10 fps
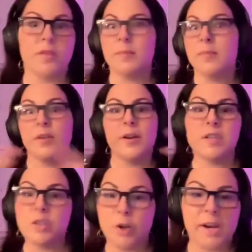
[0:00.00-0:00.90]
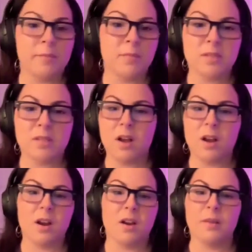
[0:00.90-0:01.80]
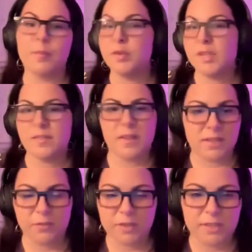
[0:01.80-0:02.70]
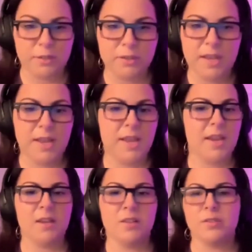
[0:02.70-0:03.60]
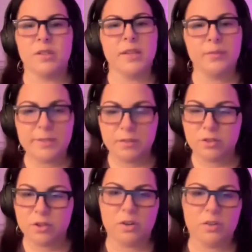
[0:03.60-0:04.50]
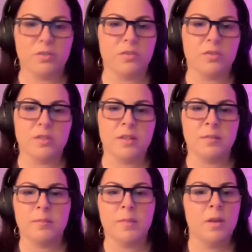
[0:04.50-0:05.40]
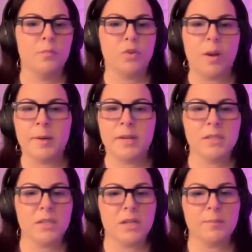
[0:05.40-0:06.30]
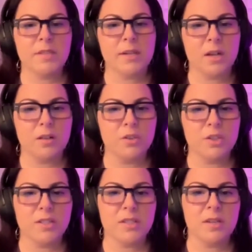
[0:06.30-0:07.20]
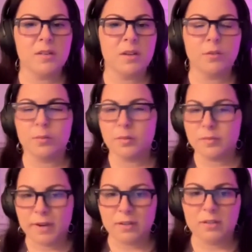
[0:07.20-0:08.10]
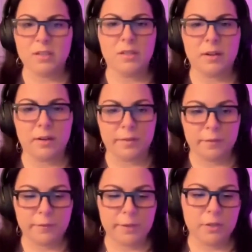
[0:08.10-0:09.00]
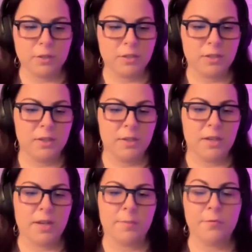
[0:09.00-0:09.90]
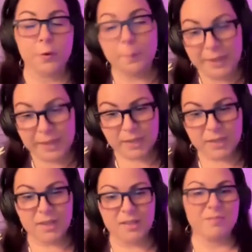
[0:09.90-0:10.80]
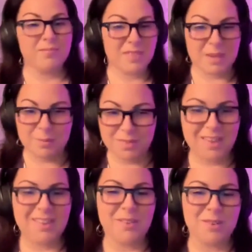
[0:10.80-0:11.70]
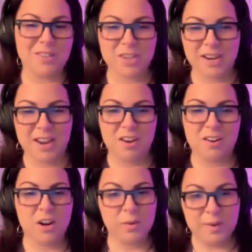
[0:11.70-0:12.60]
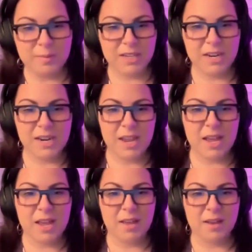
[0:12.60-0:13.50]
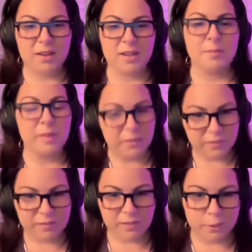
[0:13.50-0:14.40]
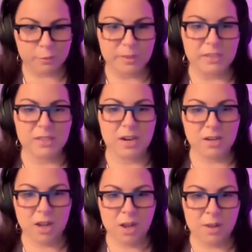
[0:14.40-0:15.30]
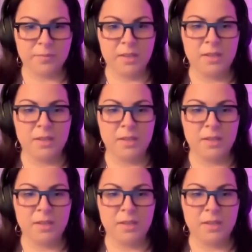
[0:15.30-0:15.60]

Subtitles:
their Instagrams are posting things every single day, including like research articles and prominent psychologists and other providers that are in the field. For me, same thing. You can check out our website at bfftherapy.com.